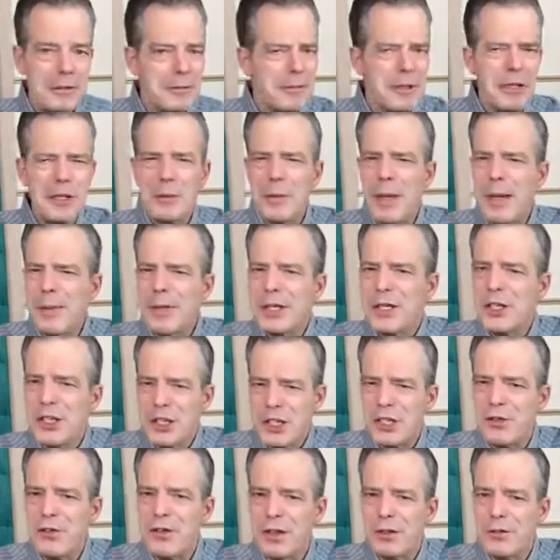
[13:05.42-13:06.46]
you know, maybe
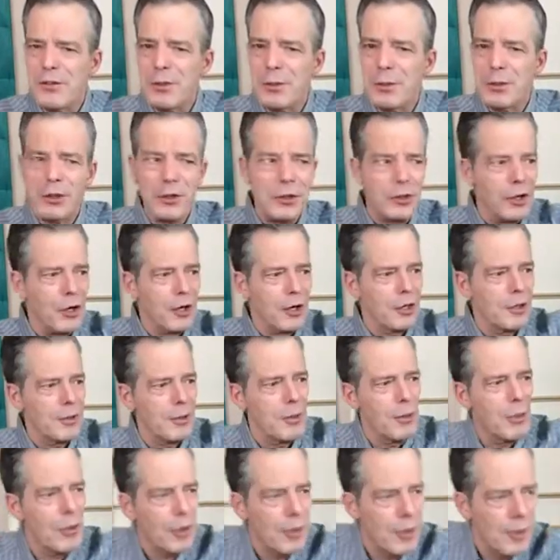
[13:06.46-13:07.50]
six feet from your dog
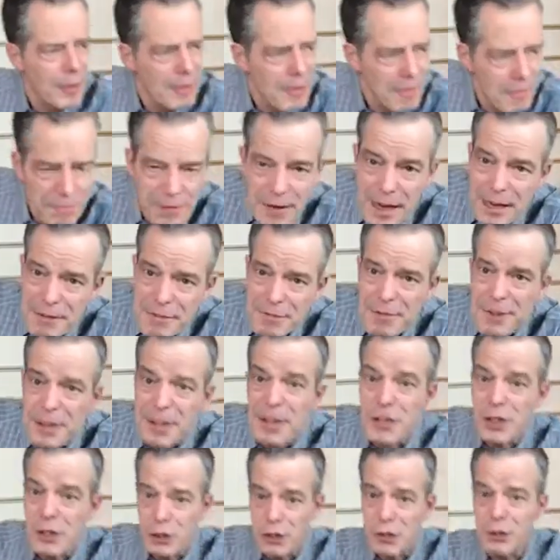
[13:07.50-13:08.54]
or five feet
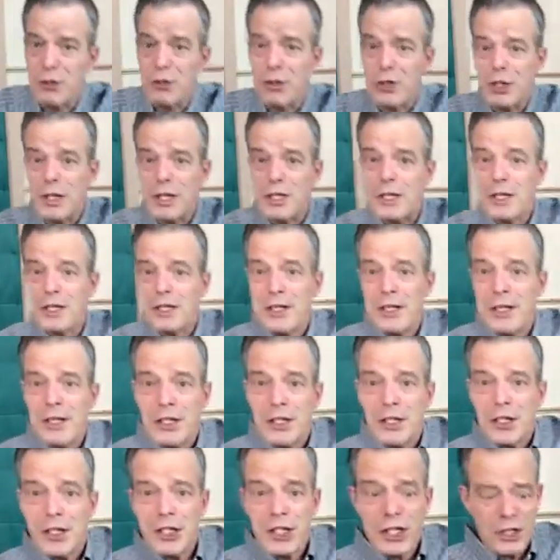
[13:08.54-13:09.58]
because you're using a
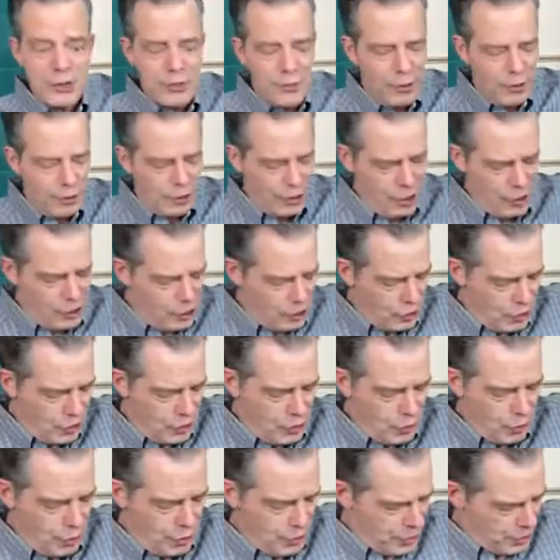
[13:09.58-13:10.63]
six foot leash. And
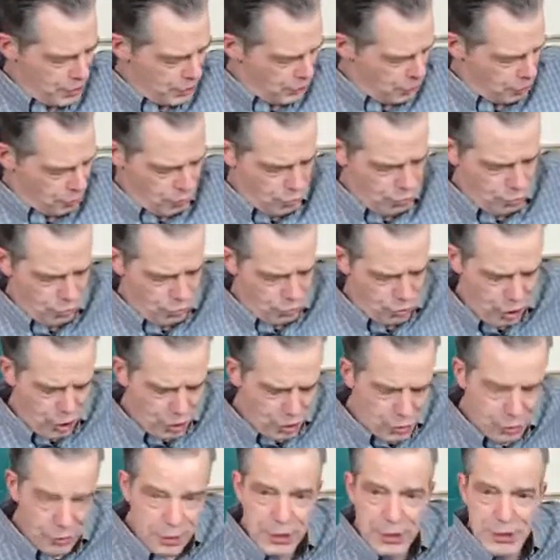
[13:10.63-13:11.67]
Tony says, Ooh,
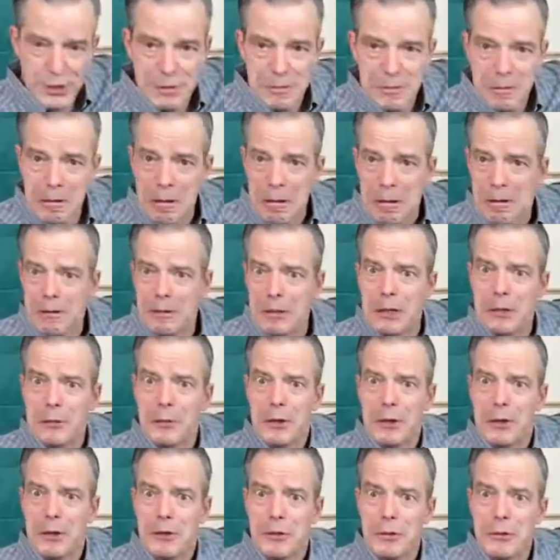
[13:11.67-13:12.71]
dog treats? I'll take
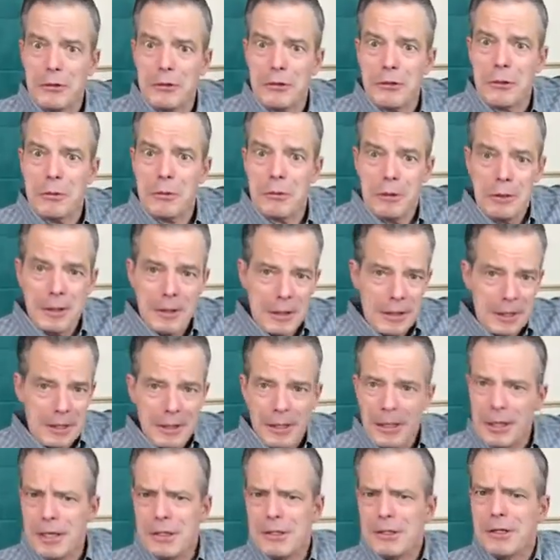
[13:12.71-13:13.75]
one of those.
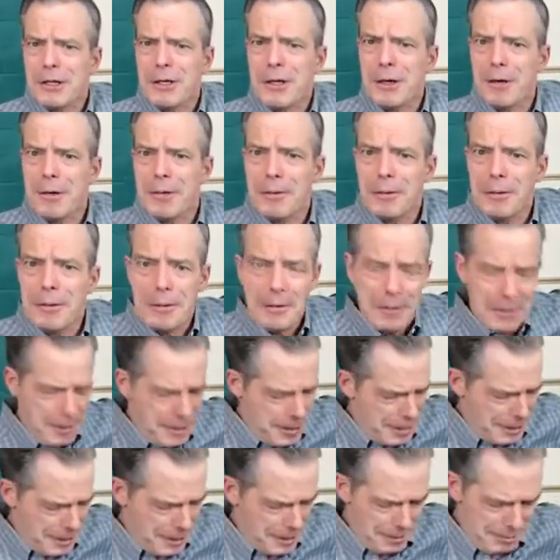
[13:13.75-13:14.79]
He doesn't care.
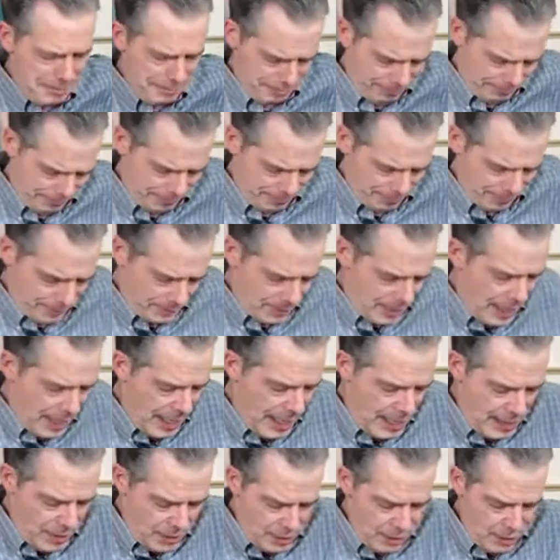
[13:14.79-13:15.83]
Um,
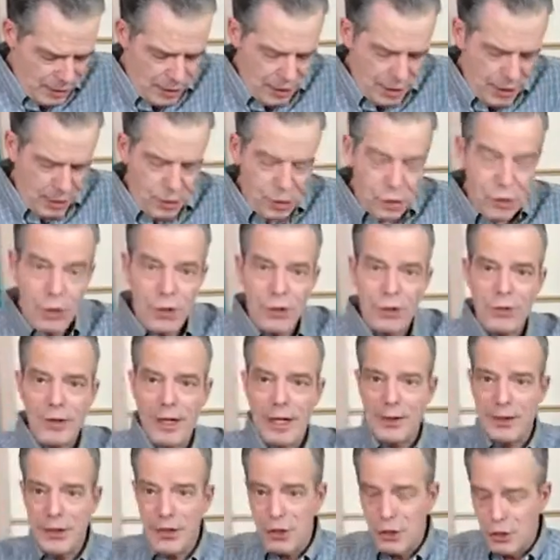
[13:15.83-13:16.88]
and so you've
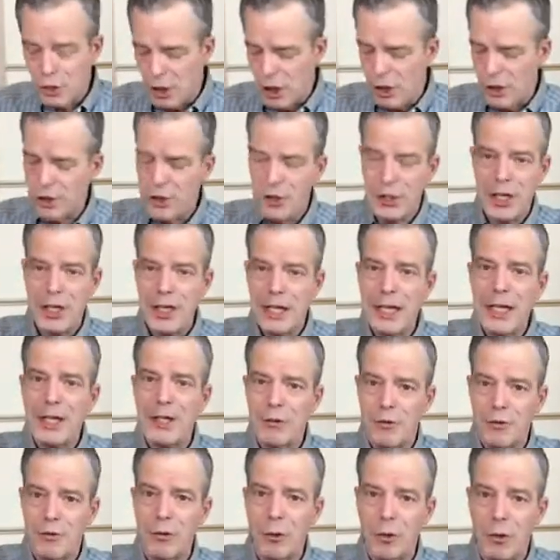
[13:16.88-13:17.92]
got this dog sitting on
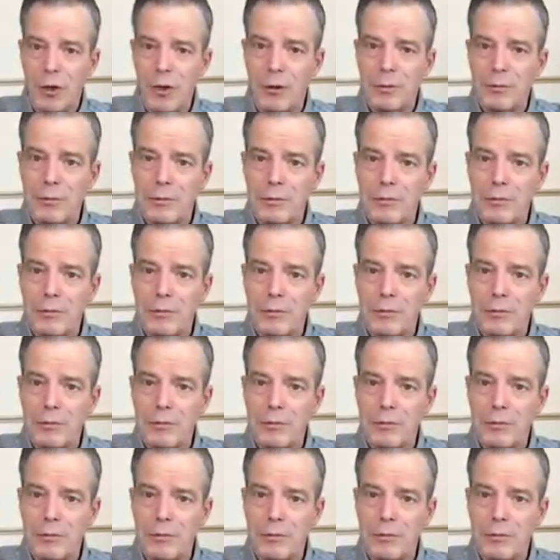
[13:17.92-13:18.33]
the floor,